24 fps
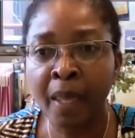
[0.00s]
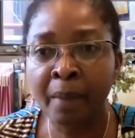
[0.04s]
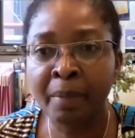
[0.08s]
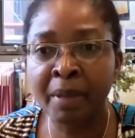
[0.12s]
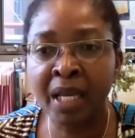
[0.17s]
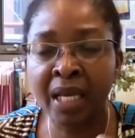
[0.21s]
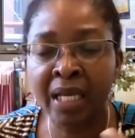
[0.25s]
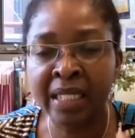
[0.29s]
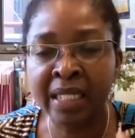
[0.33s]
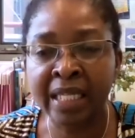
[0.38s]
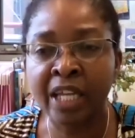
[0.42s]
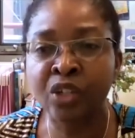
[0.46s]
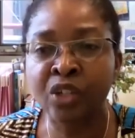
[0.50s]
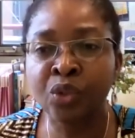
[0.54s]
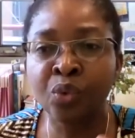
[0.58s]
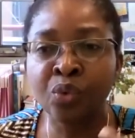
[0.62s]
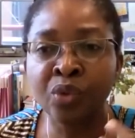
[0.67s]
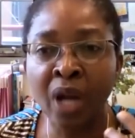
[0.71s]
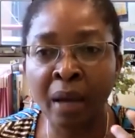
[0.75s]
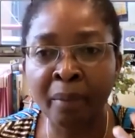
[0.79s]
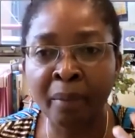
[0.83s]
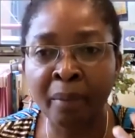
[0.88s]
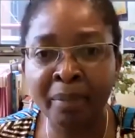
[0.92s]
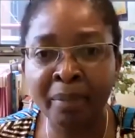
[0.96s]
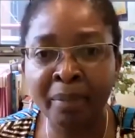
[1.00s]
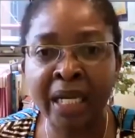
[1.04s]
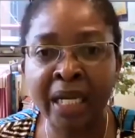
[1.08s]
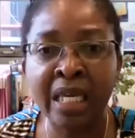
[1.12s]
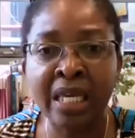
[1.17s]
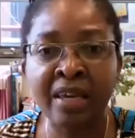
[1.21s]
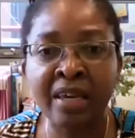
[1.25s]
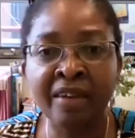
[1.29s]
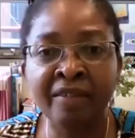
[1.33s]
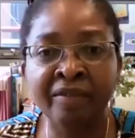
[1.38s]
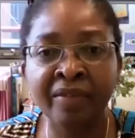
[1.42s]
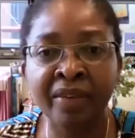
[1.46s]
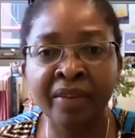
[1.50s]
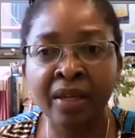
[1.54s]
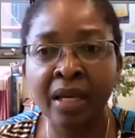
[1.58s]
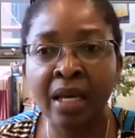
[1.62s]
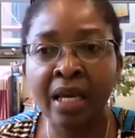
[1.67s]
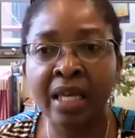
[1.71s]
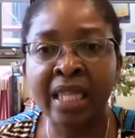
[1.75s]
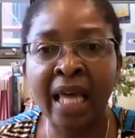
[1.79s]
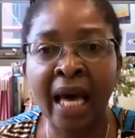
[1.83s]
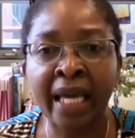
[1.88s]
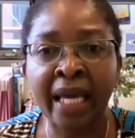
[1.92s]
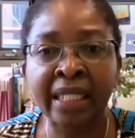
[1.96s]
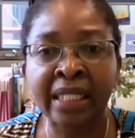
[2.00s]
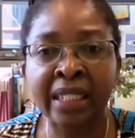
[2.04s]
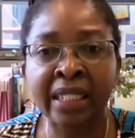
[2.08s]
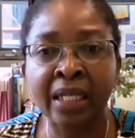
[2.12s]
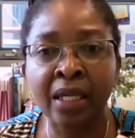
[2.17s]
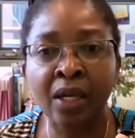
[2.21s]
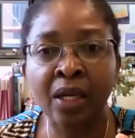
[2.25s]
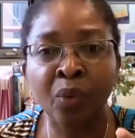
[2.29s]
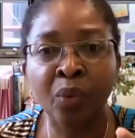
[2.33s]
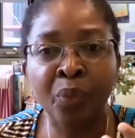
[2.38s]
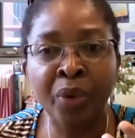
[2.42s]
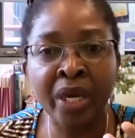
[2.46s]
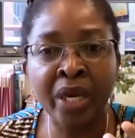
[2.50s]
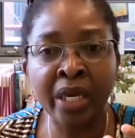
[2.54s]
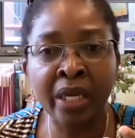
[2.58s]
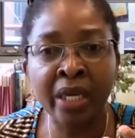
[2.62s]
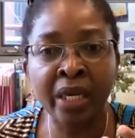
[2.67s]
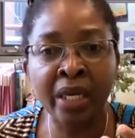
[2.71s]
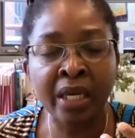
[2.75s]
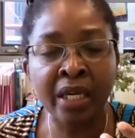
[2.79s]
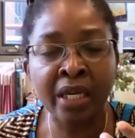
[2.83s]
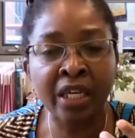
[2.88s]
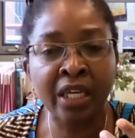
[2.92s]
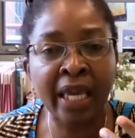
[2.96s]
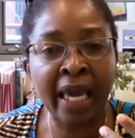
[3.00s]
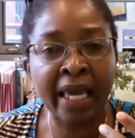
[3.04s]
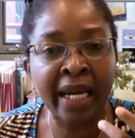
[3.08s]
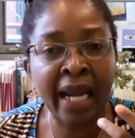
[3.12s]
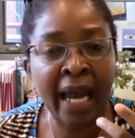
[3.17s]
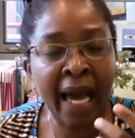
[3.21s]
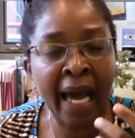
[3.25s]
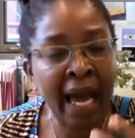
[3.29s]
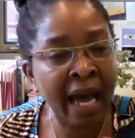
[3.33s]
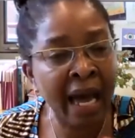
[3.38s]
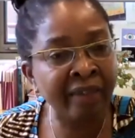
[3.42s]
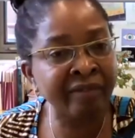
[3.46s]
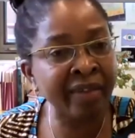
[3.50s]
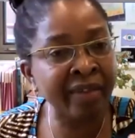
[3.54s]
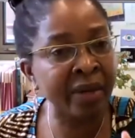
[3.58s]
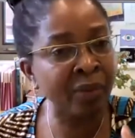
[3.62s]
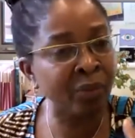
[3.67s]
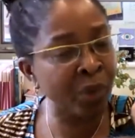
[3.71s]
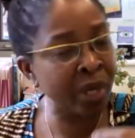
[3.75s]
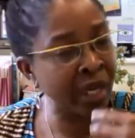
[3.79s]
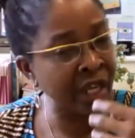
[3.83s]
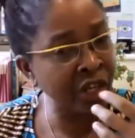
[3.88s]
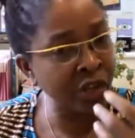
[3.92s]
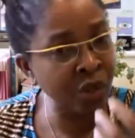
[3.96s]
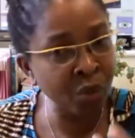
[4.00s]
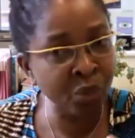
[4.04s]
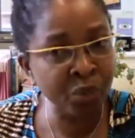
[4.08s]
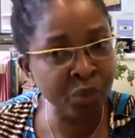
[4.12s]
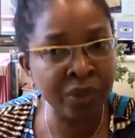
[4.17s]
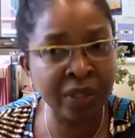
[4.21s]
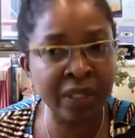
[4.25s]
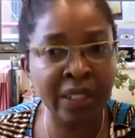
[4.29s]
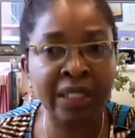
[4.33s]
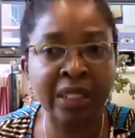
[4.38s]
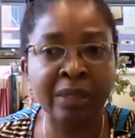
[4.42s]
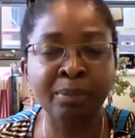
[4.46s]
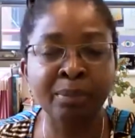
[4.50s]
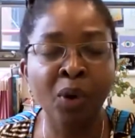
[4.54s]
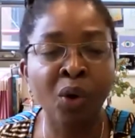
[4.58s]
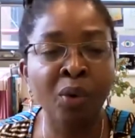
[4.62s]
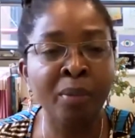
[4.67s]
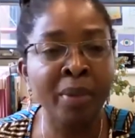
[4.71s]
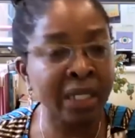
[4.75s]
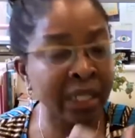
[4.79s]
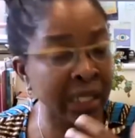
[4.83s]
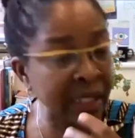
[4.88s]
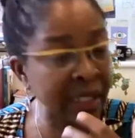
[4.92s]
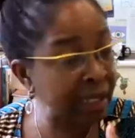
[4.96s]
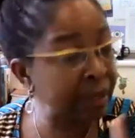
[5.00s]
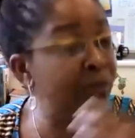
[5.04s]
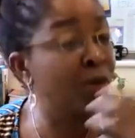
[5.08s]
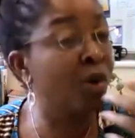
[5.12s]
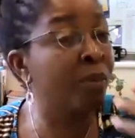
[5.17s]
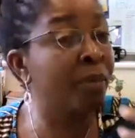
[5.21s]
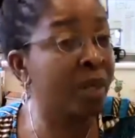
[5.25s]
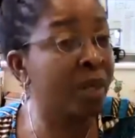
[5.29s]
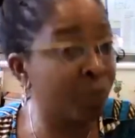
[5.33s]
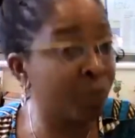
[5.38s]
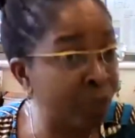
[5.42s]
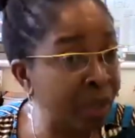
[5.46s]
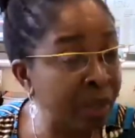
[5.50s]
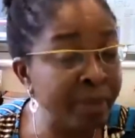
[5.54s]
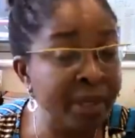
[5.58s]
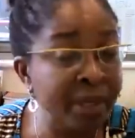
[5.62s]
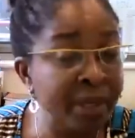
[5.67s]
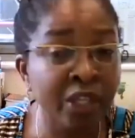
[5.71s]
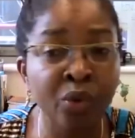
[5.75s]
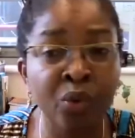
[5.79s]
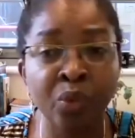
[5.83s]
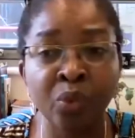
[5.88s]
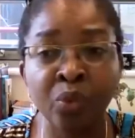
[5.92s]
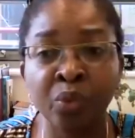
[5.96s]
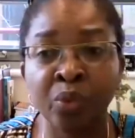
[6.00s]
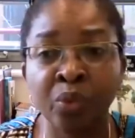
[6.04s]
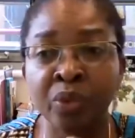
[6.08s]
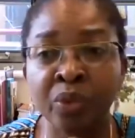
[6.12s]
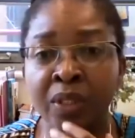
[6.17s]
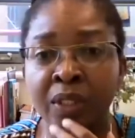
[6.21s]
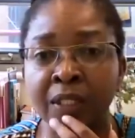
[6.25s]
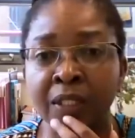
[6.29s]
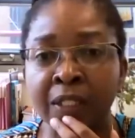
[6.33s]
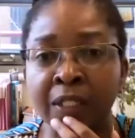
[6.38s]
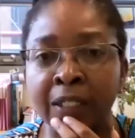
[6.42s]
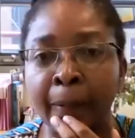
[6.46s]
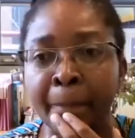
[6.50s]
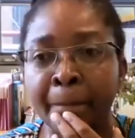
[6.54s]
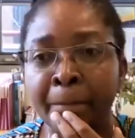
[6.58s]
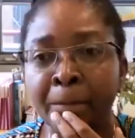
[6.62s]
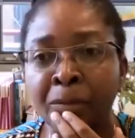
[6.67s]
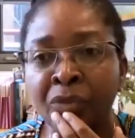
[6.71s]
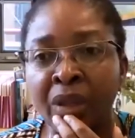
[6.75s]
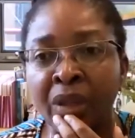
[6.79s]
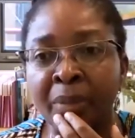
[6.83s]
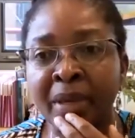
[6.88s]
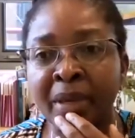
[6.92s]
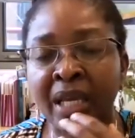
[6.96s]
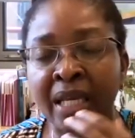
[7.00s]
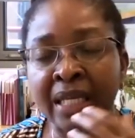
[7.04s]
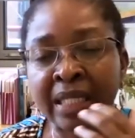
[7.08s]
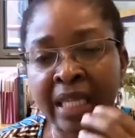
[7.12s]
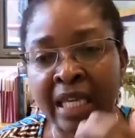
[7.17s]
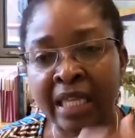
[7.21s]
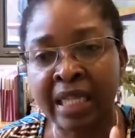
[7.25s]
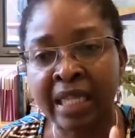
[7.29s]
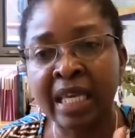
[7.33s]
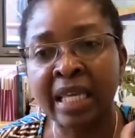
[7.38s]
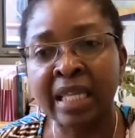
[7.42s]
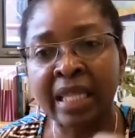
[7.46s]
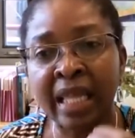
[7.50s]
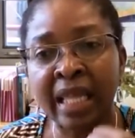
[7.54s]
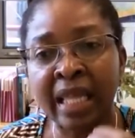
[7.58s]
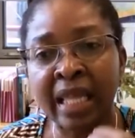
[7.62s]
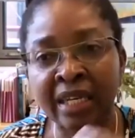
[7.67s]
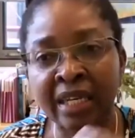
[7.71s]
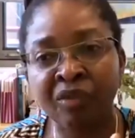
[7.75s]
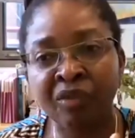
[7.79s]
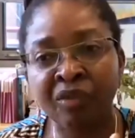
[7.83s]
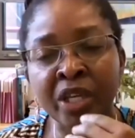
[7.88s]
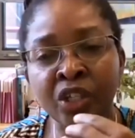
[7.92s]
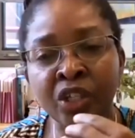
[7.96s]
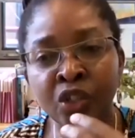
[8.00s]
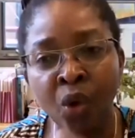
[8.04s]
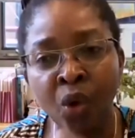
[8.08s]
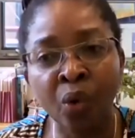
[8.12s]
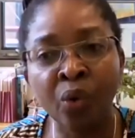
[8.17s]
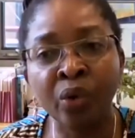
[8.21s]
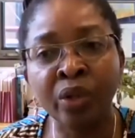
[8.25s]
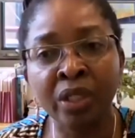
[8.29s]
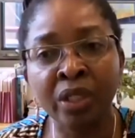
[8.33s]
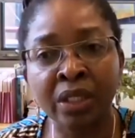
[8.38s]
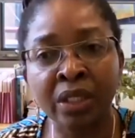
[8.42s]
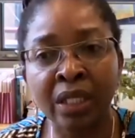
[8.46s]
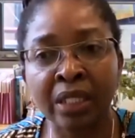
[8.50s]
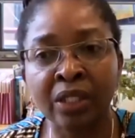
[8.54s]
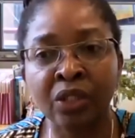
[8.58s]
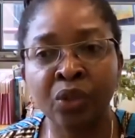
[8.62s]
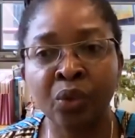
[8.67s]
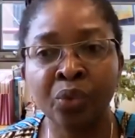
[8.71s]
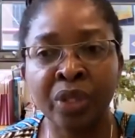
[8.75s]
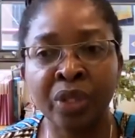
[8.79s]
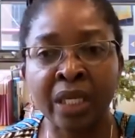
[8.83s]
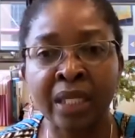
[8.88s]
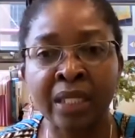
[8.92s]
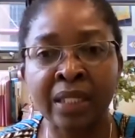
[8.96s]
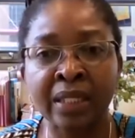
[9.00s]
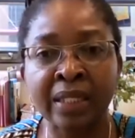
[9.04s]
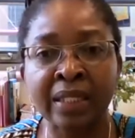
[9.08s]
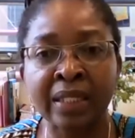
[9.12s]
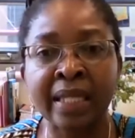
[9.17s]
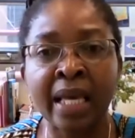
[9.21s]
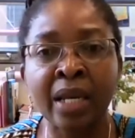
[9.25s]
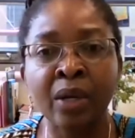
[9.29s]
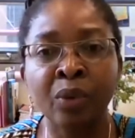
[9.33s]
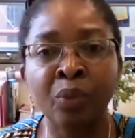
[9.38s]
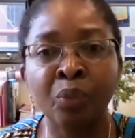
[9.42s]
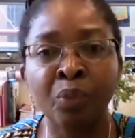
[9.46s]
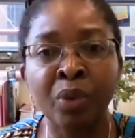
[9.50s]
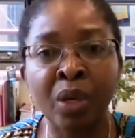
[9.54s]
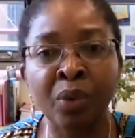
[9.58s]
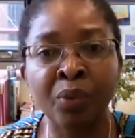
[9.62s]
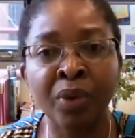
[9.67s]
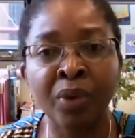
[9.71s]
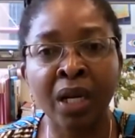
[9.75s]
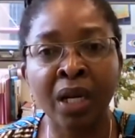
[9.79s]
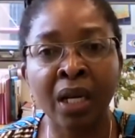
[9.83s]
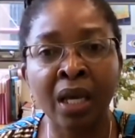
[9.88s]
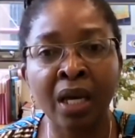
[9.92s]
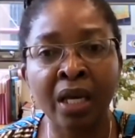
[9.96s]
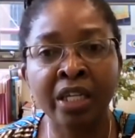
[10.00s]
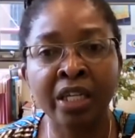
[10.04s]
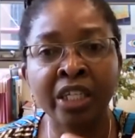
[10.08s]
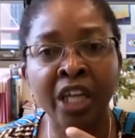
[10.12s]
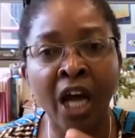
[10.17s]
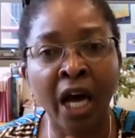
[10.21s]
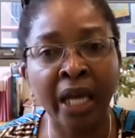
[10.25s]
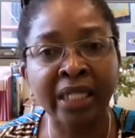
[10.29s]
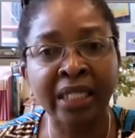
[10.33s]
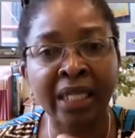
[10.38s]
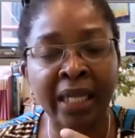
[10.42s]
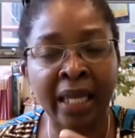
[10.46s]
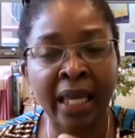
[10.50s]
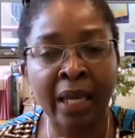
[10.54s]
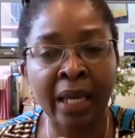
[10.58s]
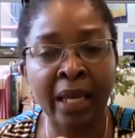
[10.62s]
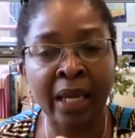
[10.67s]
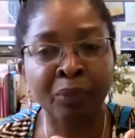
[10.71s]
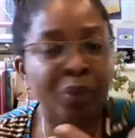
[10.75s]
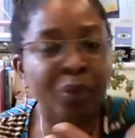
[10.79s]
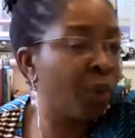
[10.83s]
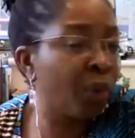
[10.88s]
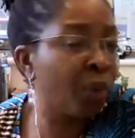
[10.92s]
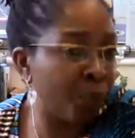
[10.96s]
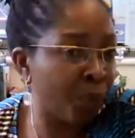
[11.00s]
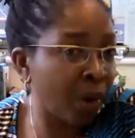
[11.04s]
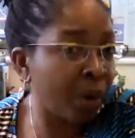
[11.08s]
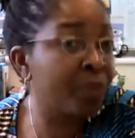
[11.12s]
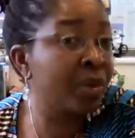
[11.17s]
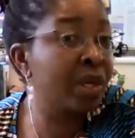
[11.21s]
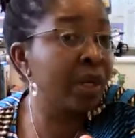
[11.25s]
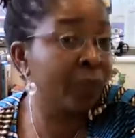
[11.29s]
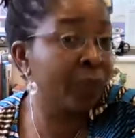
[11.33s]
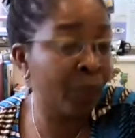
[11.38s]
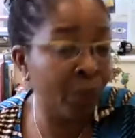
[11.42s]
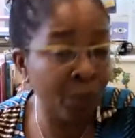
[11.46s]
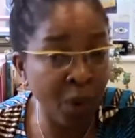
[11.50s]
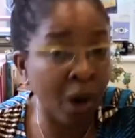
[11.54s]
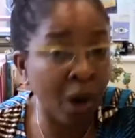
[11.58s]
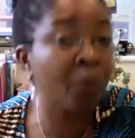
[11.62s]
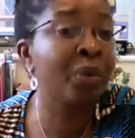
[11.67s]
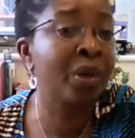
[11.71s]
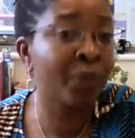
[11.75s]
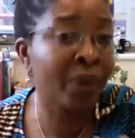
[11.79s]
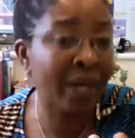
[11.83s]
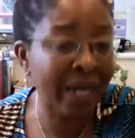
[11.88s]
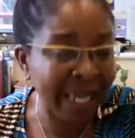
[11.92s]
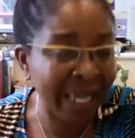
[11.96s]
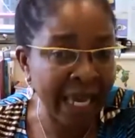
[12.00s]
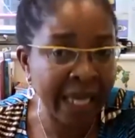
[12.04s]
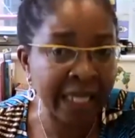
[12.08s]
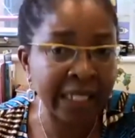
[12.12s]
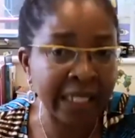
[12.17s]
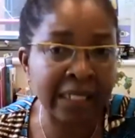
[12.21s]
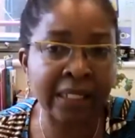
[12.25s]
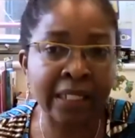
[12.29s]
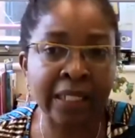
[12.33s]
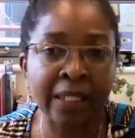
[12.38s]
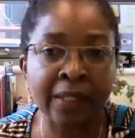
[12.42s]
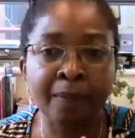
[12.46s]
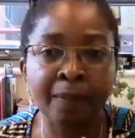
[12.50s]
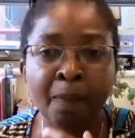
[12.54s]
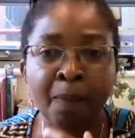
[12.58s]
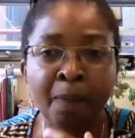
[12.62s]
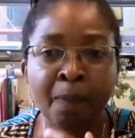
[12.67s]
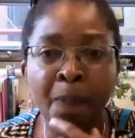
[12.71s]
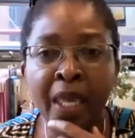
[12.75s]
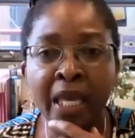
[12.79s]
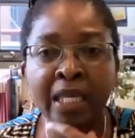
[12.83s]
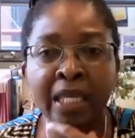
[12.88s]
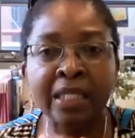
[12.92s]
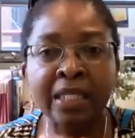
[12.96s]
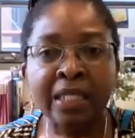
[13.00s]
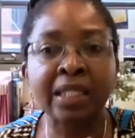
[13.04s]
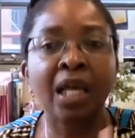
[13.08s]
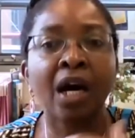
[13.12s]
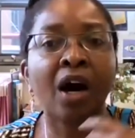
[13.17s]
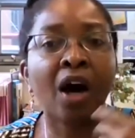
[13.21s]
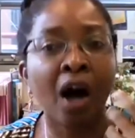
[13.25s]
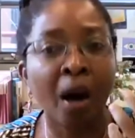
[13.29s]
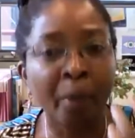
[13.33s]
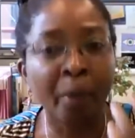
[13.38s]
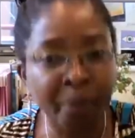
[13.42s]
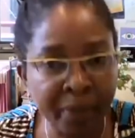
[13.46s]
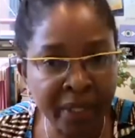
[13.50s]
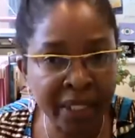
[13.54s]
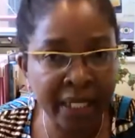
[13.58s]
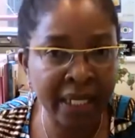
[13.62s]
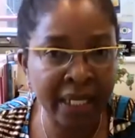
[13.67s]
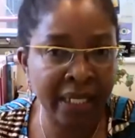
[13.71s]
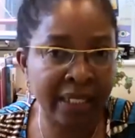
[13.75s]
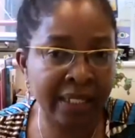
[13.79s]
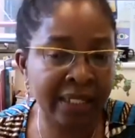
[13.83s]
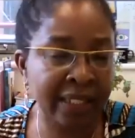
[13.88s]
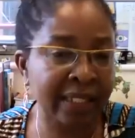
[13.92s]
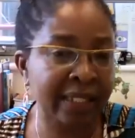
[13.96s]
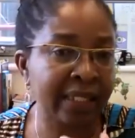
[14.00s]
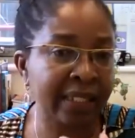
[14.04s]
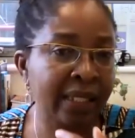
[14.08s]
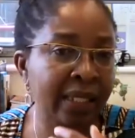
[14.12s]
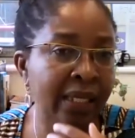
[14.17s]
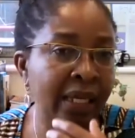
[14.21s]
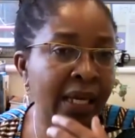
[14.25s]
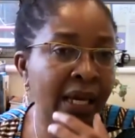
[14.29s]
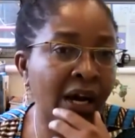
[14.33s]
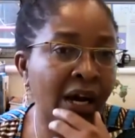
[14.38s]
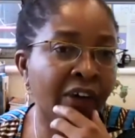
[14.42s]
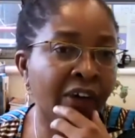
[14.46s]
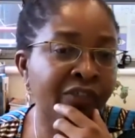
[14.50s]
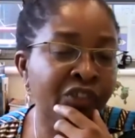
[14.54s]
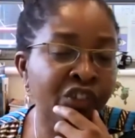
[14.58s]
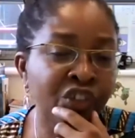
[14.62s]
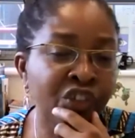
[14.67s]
Because I do not believe that we can have and we can use this moment will be used. Because I think that if we don't do this, then we will not get, what we will get is the optics of